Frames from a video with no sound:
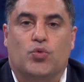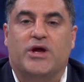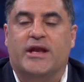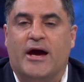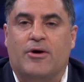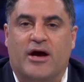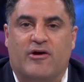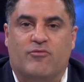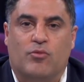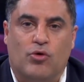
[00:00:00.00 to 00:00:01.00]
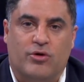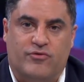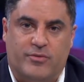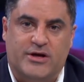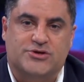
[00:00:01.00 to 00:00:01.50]
We now have more
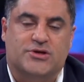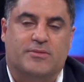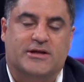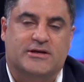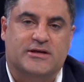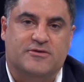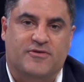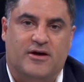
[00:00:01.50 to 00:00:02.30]
information about the Clinton